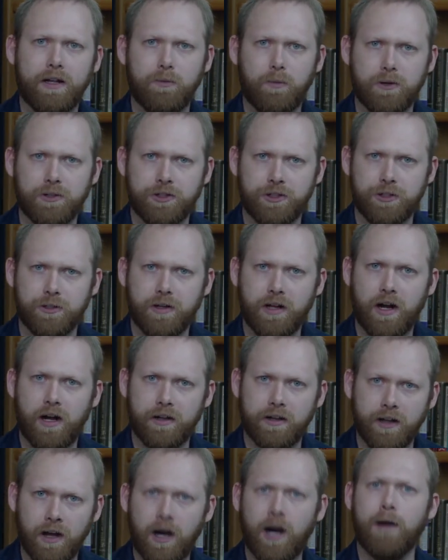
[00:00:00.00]
wasn't your
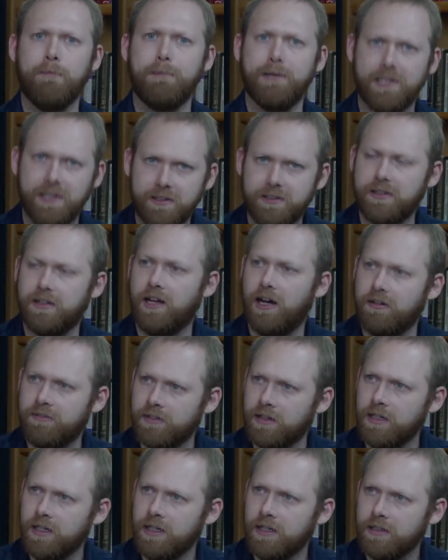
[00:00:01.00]
God competent enough
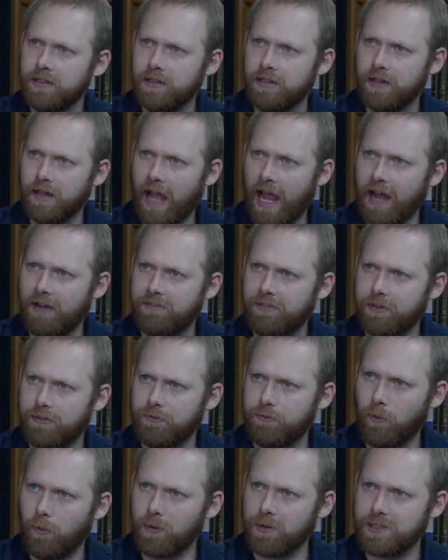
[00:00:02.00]
to have the
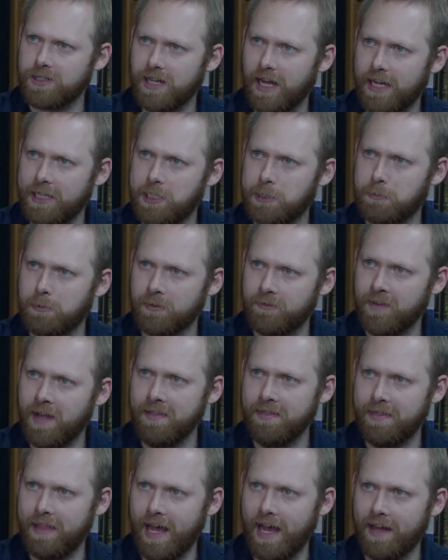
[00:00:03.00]
foresight to
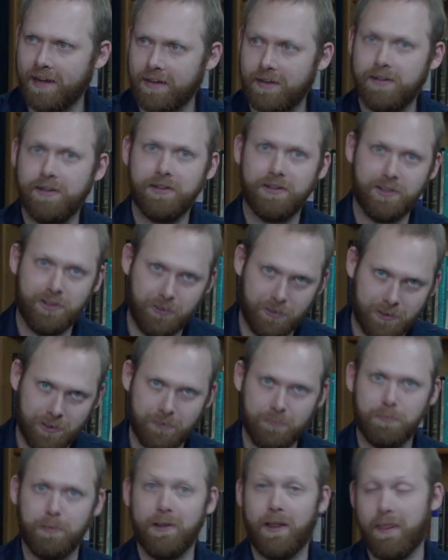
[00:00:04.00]
prevent that? You
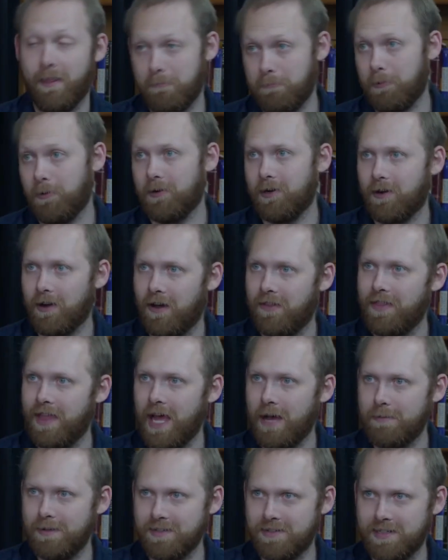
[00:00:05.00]
can then put it on
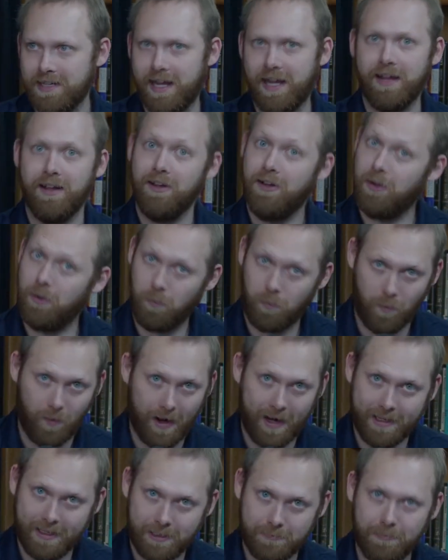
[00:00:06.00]
them and say,
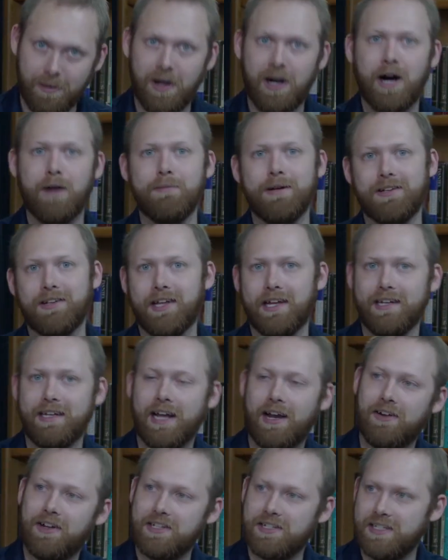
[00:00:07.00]
why did Muhammad lay
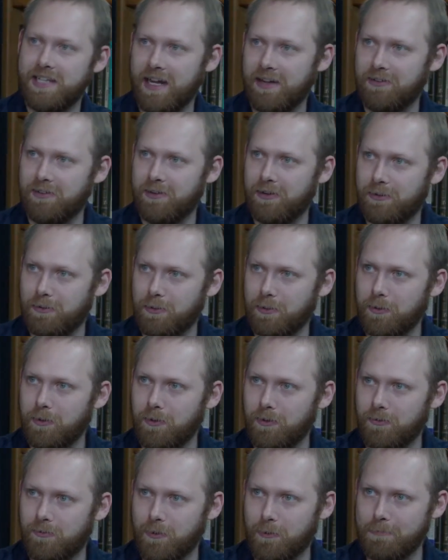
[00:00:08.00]
down a standard and
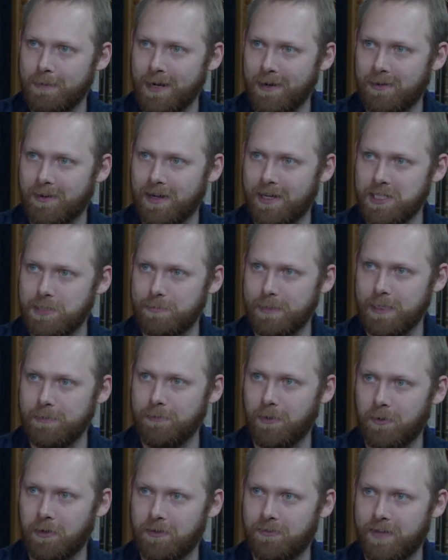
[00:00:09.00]
rule for paradise being
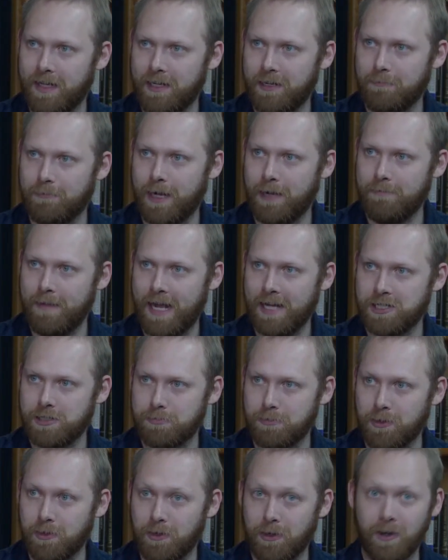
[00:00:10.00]
motivated by mass
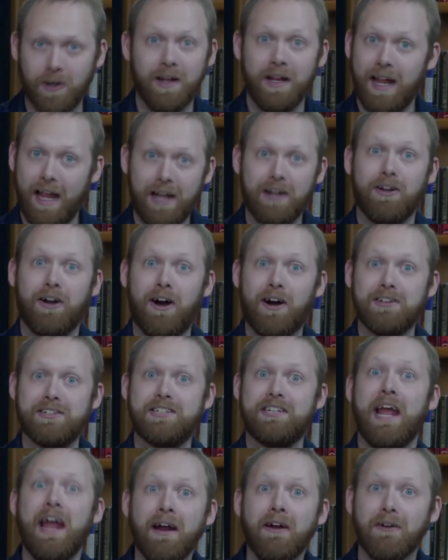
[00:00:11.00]
murder and cause
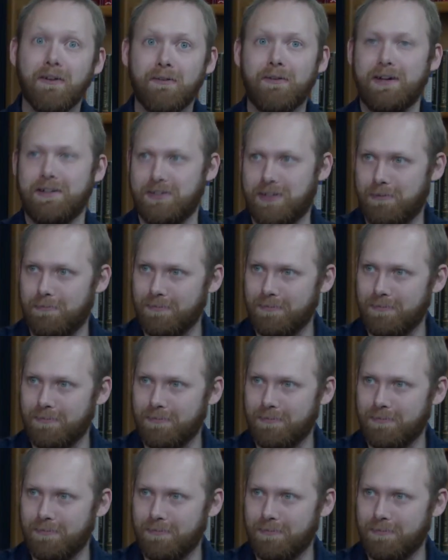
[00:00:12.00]
terrorism?